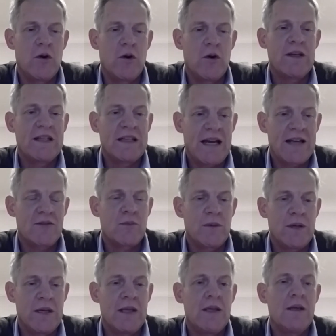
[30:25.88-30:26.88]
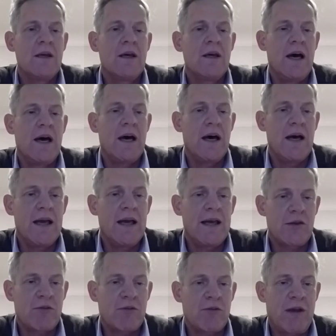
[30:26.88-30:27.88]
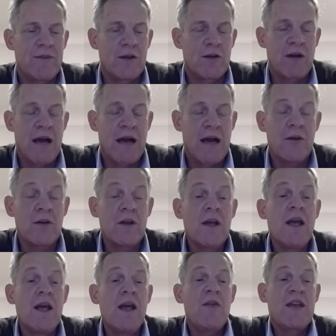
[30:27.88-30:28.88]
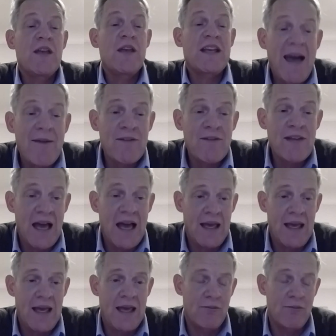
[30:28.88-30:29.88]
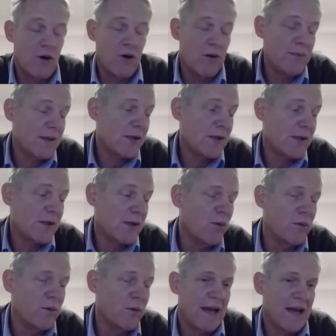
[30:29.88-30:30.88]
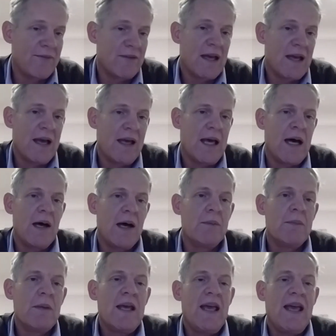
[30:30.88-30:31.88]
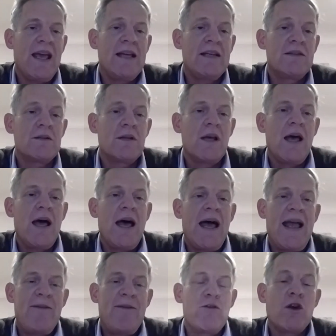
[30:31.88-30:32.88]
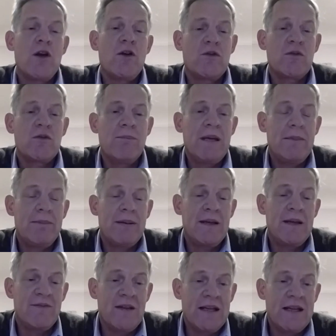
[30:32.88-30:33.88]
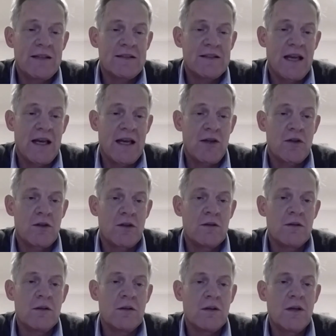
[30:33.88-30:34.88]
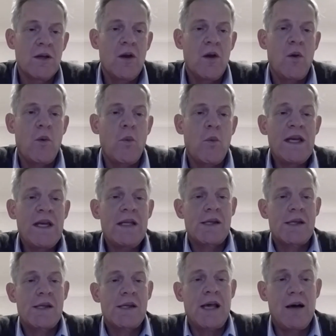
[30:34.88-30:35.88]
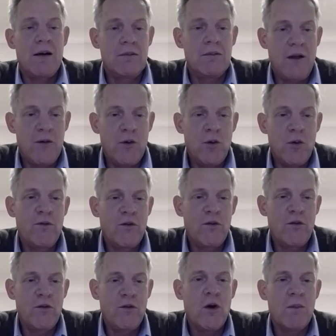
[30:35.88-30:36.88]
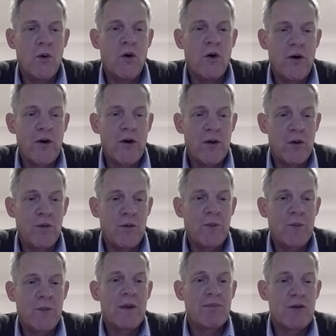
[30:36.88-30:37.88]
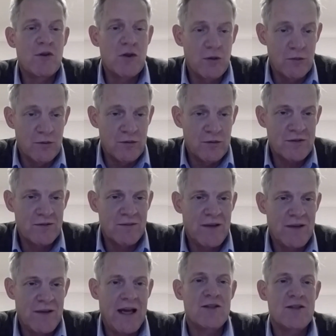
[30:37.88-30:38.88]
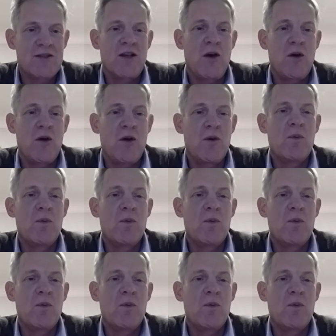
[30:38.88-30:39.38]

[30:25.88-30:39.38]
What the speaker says: carbon associated with the oil and gas we extract from the ground. The caveat here, Rob, and it's an important caveat, is if you go to a BP filling station, we sell an awful lot more oil than we produce. And so